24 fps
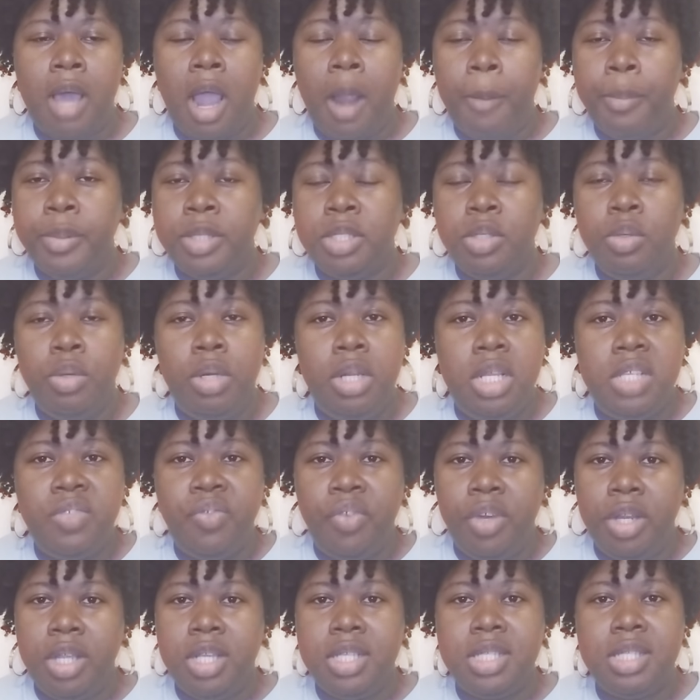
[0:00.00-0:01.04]
opportunities
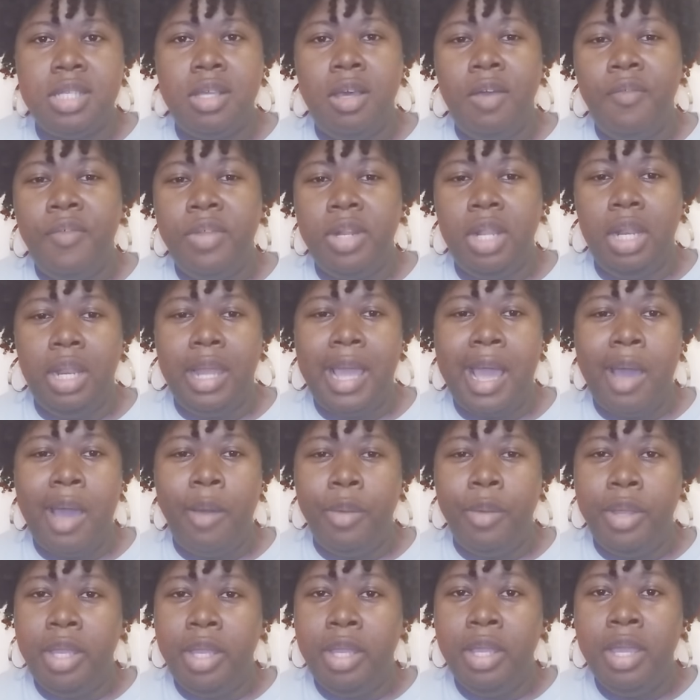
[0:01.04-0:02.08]
for yourself and
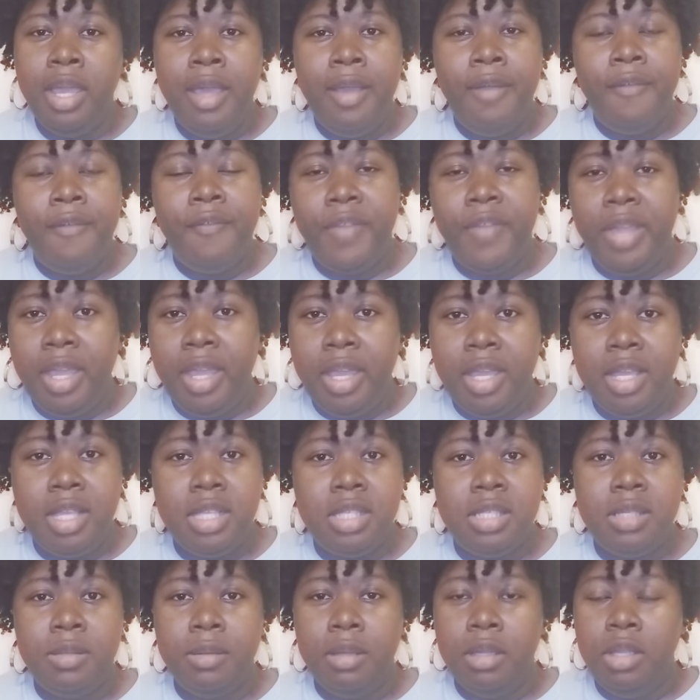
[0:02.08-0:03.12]
allowing
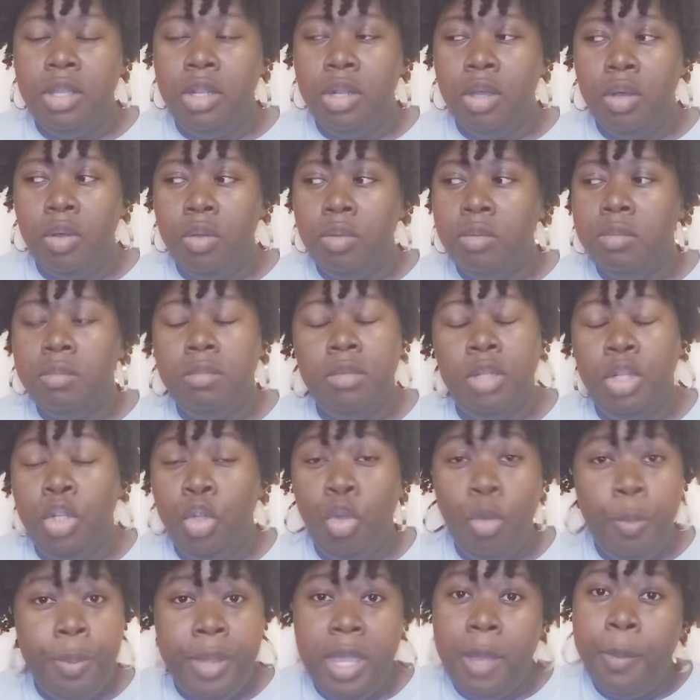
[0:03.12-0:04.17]
fans you know
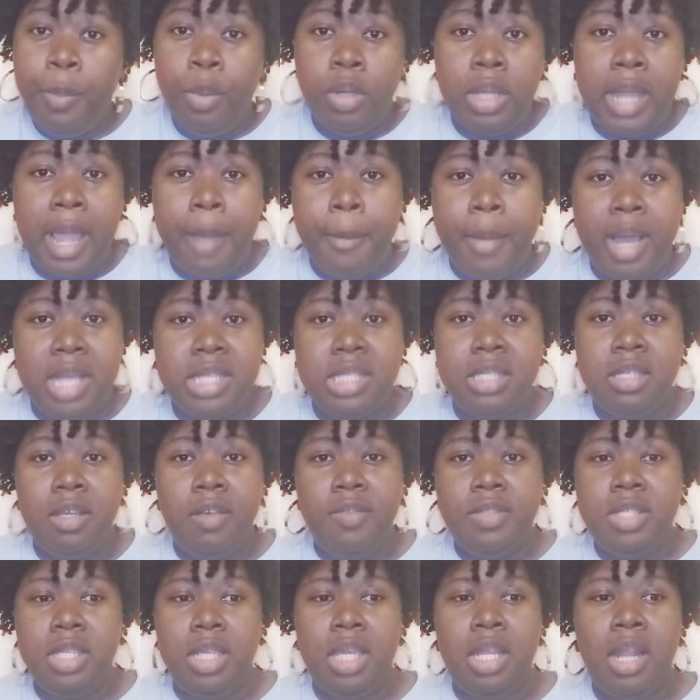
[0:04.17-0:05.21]
new people like
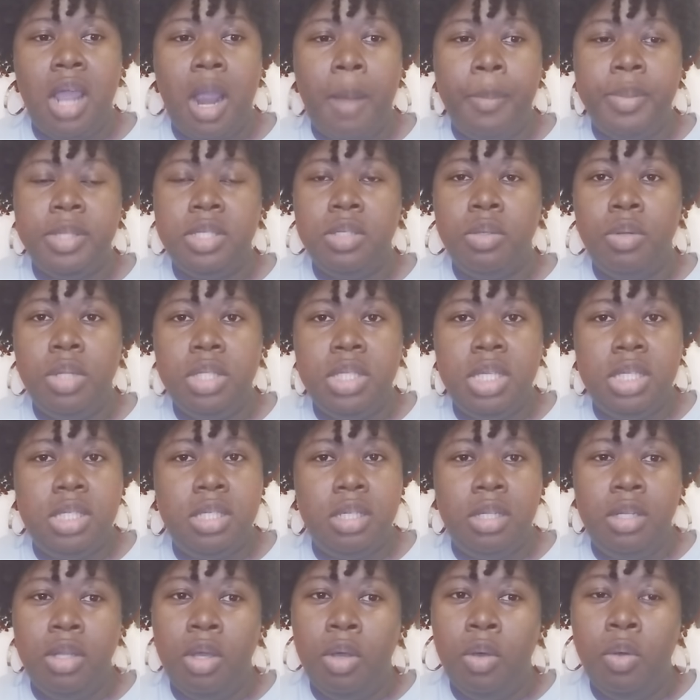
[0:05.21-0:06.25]
myself to get an opportunity to
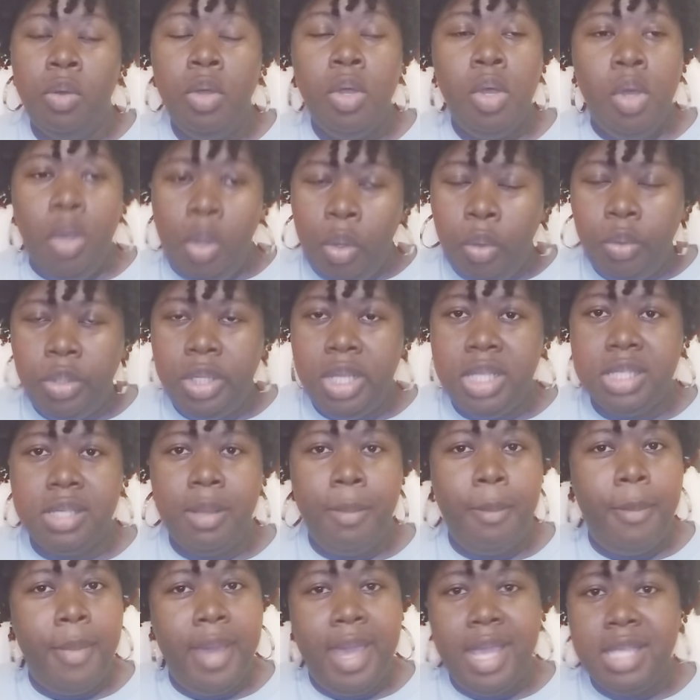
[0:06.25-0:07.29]
know who these
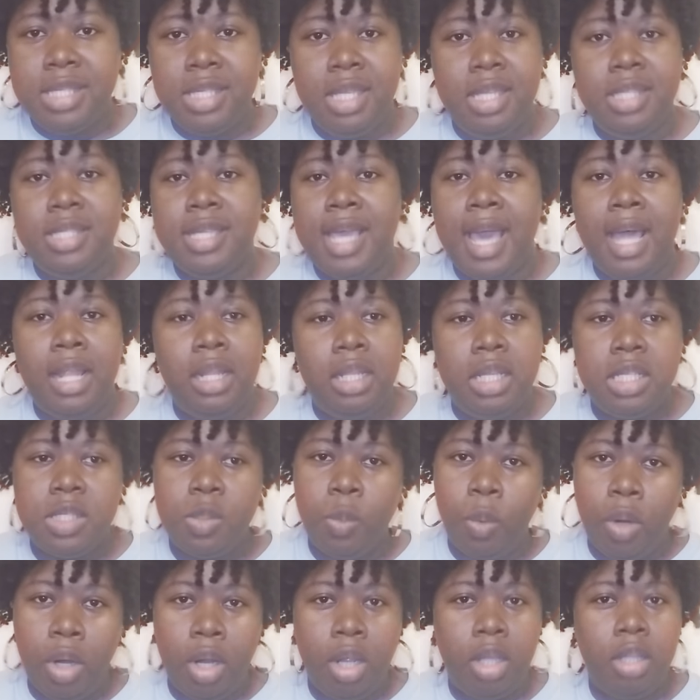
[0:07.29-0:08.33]
amazing talents
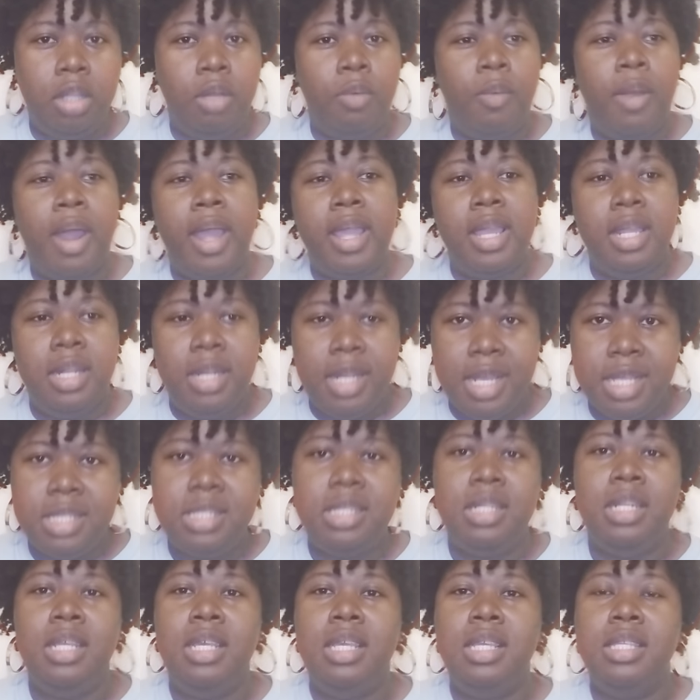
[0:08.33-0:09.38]
were the ryan
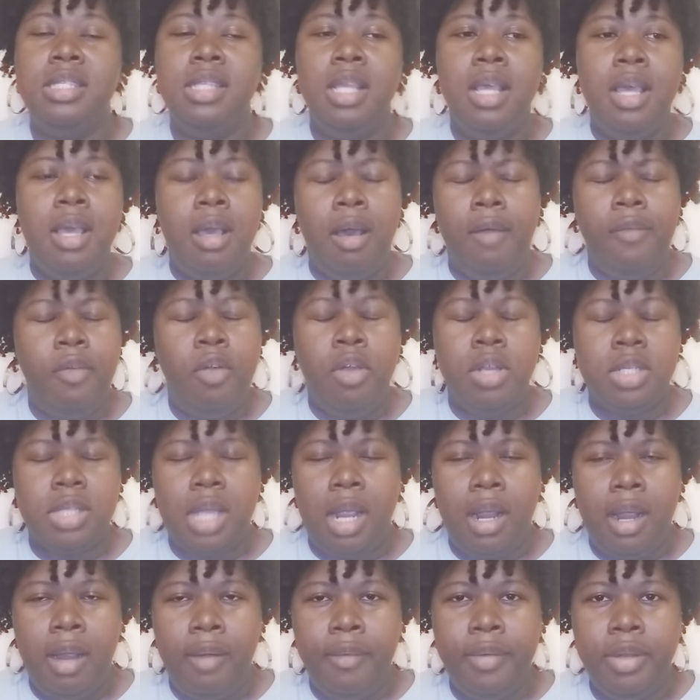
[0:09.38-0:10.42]
destinies of course
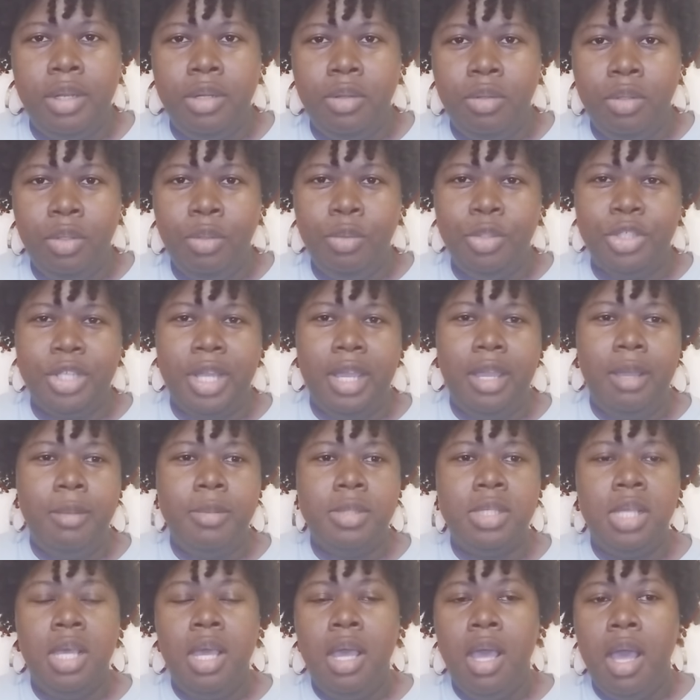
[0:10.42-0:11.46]
i already knew luke
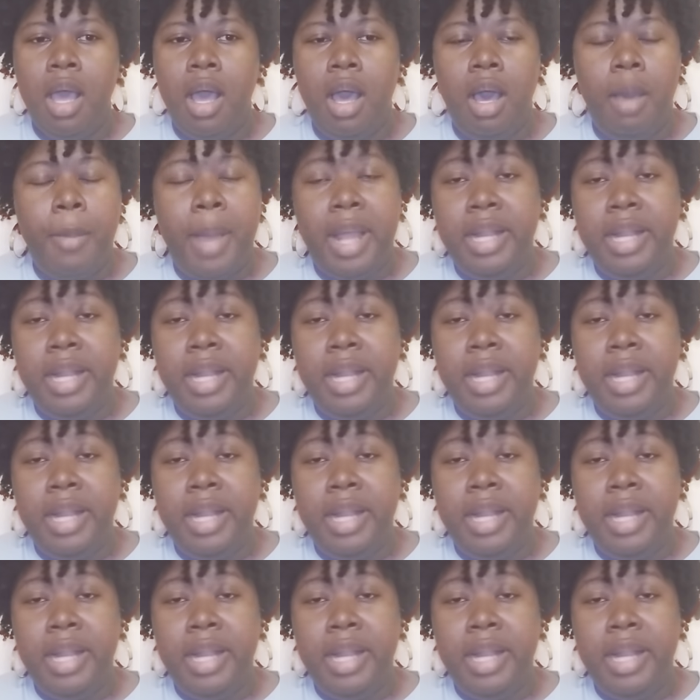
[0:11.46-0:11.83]
james um,